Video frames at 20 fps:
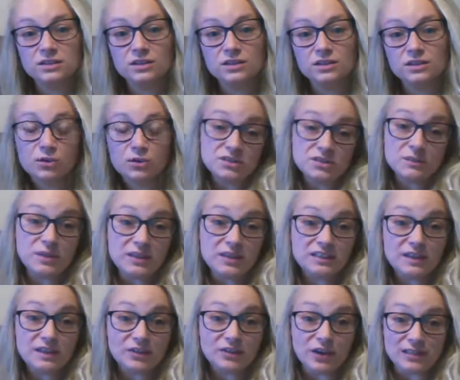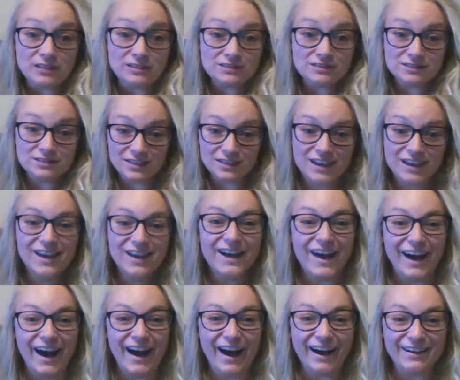or something different?
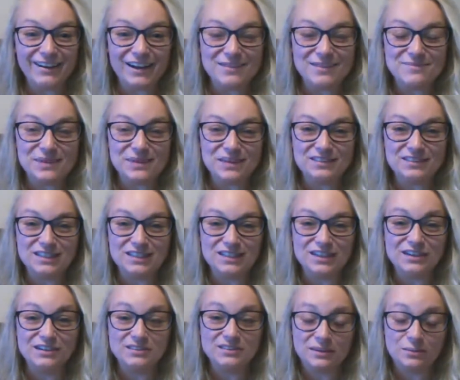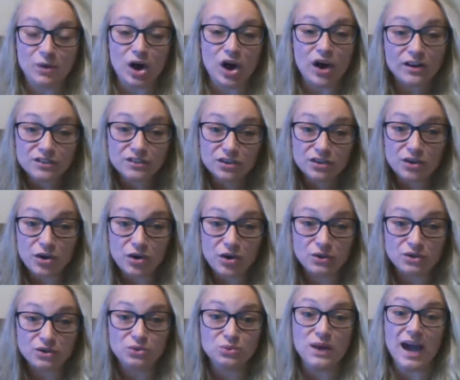All right, boys and girls, I'm also
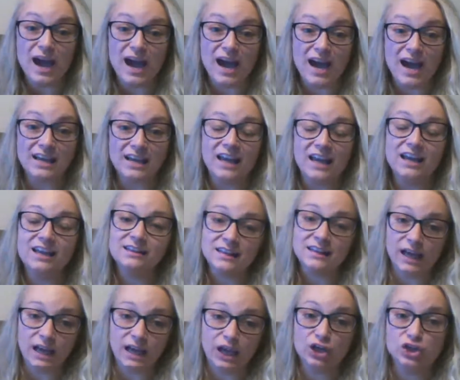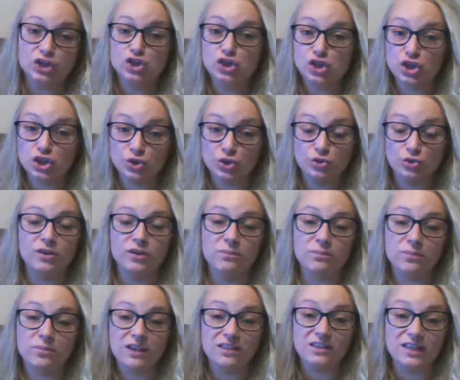going to add a link to the
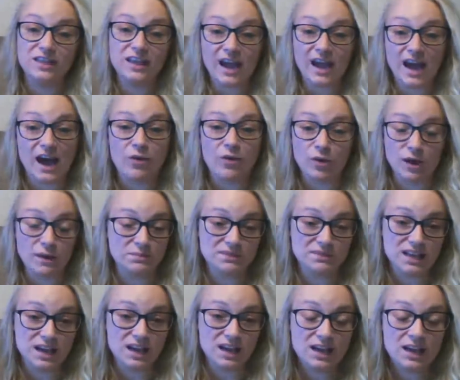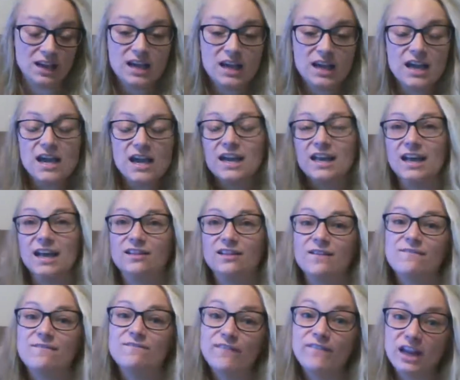Pete the Cat website. It has
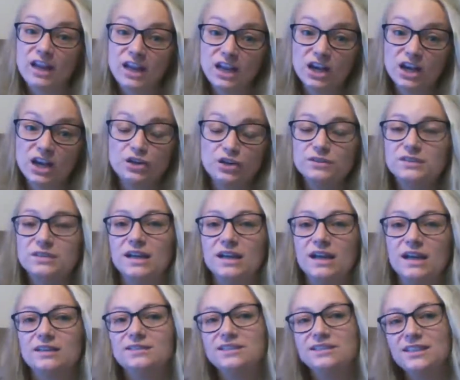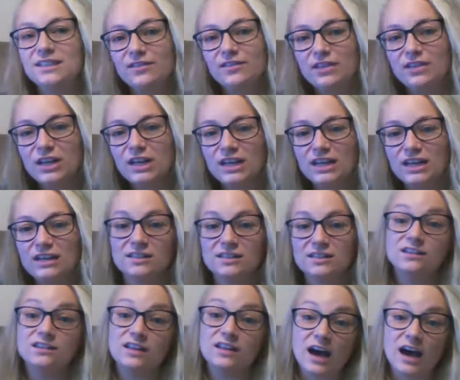videos and activities and
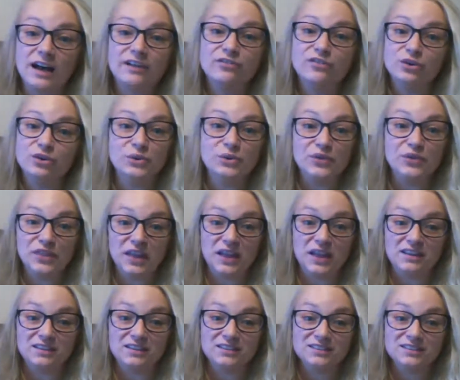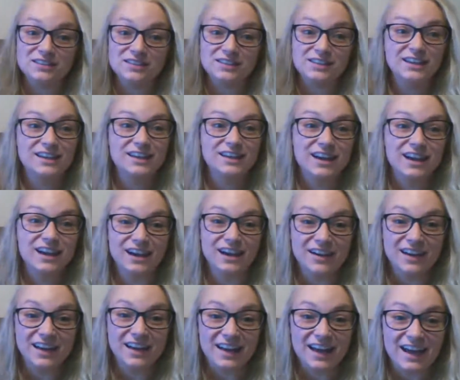a lot of cool things. All
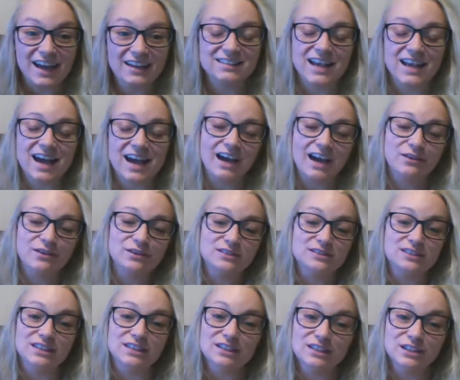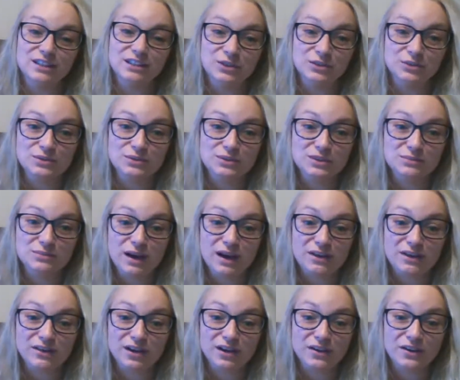right, guys, I will see you
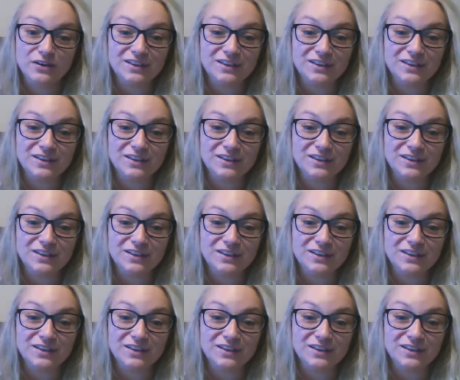tomorrow.